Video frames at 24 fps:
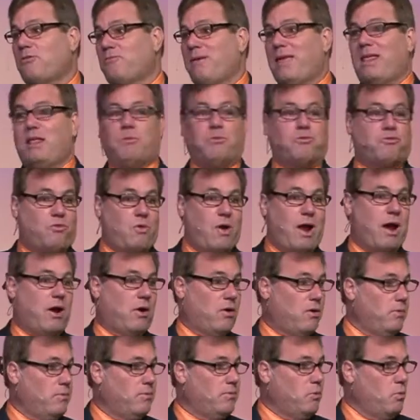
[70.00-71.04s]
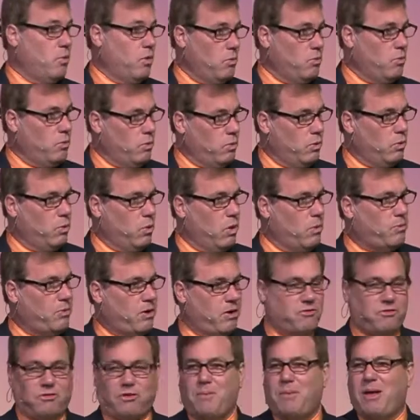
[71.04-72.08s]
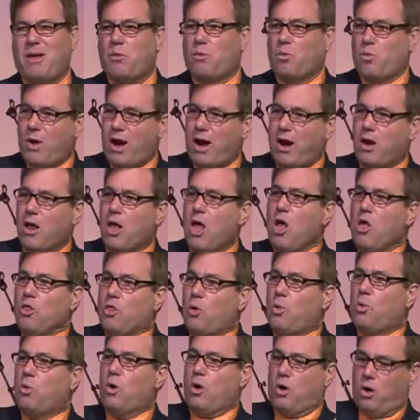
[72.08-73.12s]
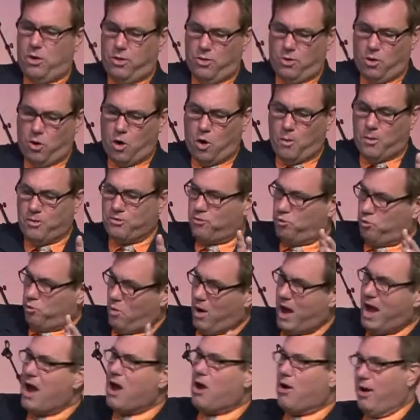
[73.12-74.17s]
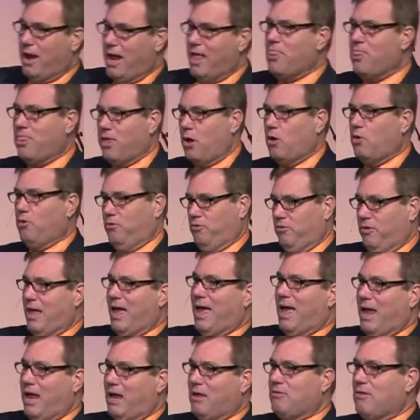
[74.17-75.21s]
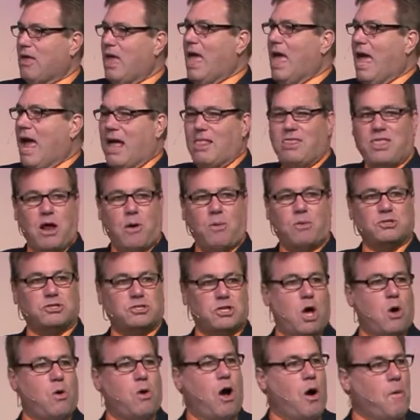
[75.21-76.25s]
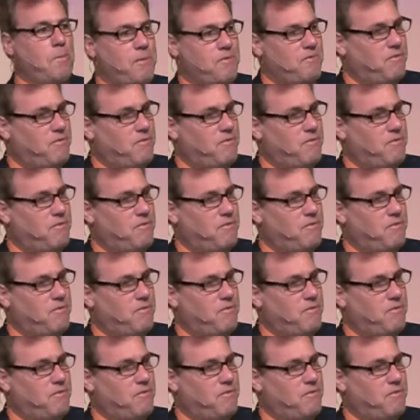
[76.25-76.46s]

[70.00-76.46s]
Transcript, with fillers: meaning it was rare. The word, the word precious meant rare. The word of the Lord was rare in those days, and there was no open